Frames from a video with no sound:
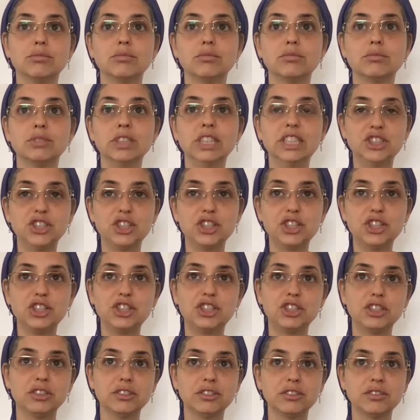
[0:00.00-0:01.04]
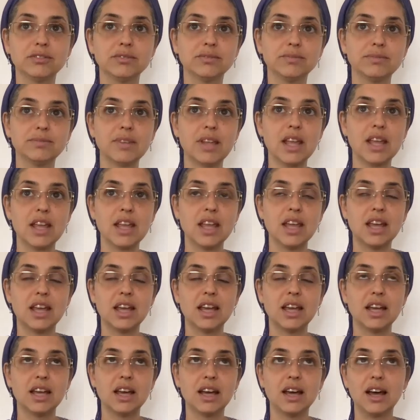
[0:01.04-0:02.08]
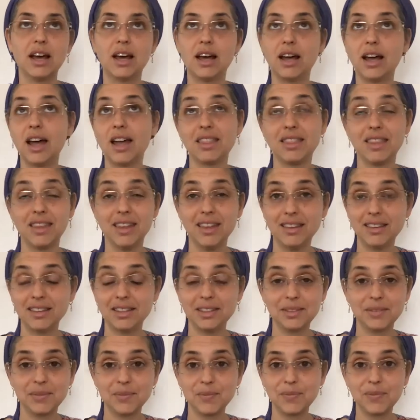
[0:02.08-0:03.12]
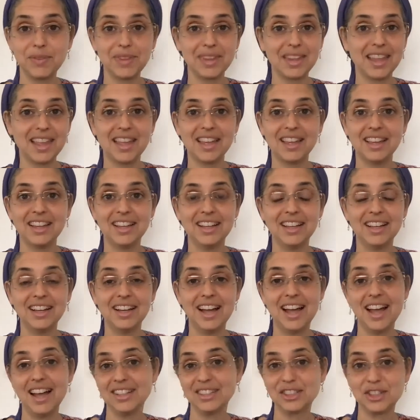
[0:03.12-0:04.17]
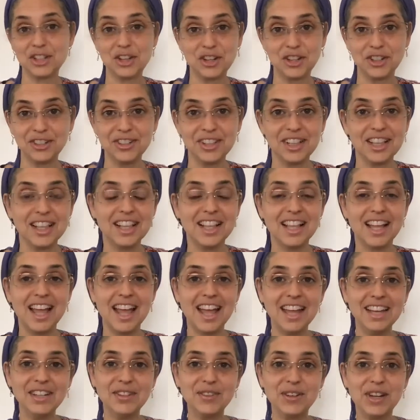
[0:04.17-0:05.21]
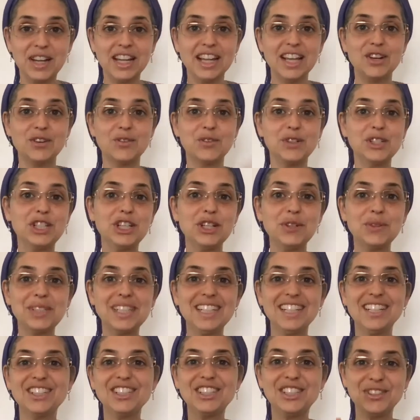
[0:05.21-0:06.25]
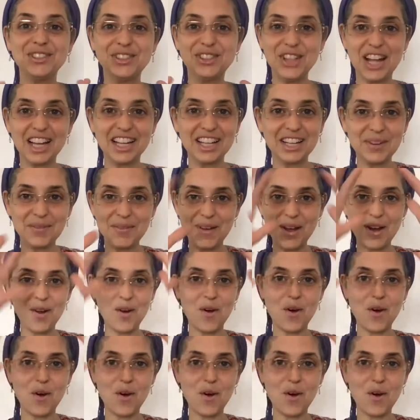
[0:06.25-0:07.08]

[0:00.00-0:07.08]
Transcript: research, I think. Ask her. Anyway, when she was here, she was talking about